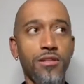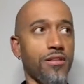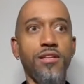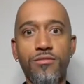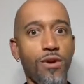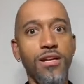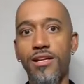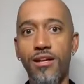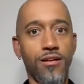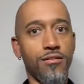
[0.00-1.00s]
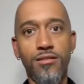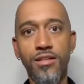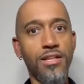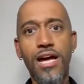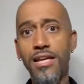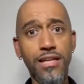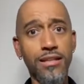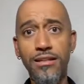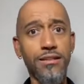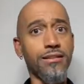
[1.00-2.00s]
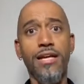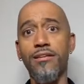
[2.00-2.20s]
it's right there. It's not hidden. It's not